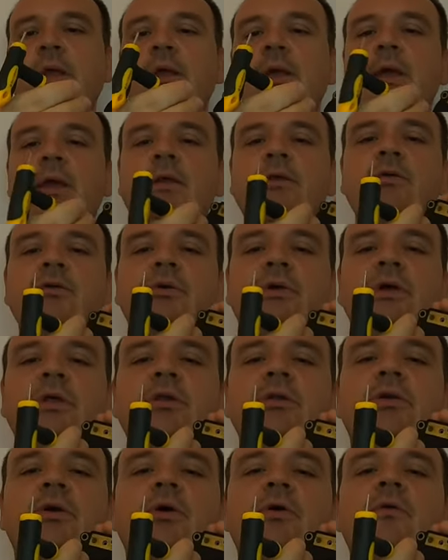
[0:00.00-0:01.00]
and you
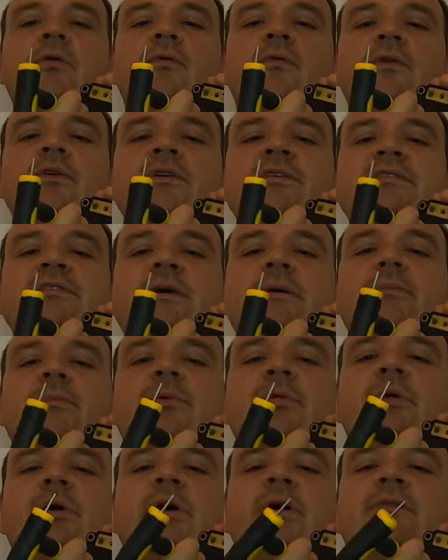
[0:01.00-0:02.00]
can go for
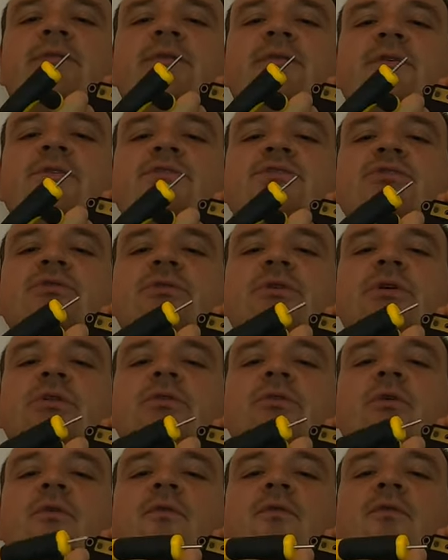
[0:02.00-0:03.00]
example at first you can
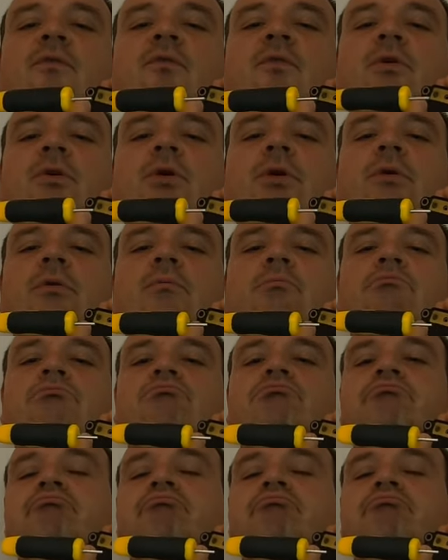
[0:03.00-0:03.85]
go for